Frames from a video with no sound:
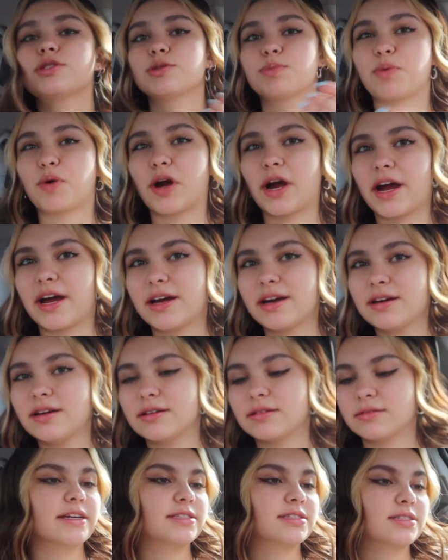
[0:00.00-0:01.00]
spray,
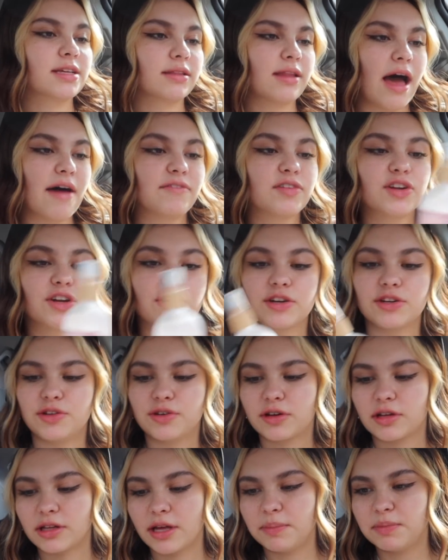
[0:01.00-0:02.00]
it's lavender and
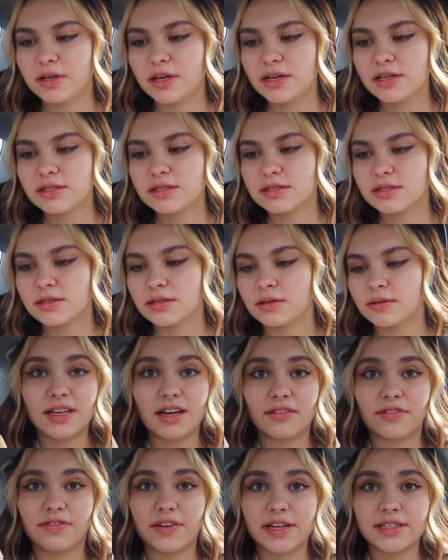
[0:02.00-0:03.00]
eucalyptus. It's like
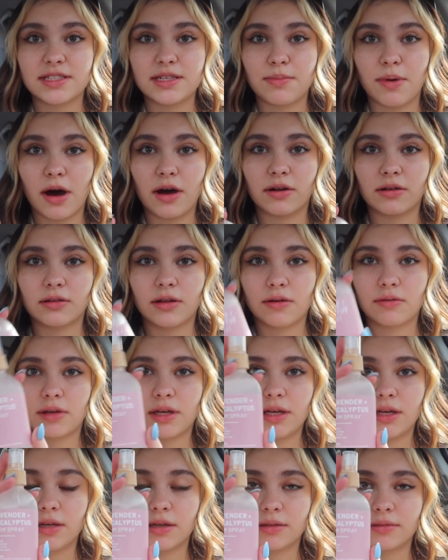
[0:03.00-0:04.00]
a fancy bottle, low
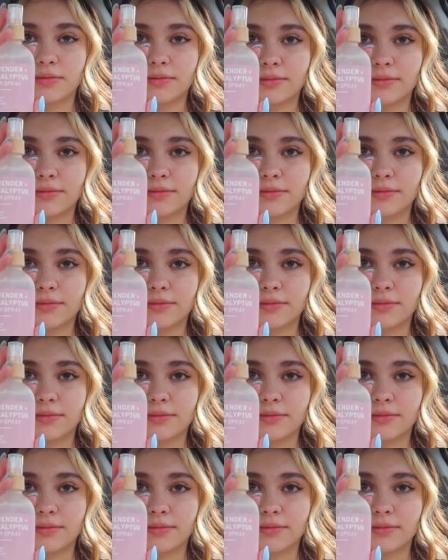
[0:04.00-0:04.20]
key.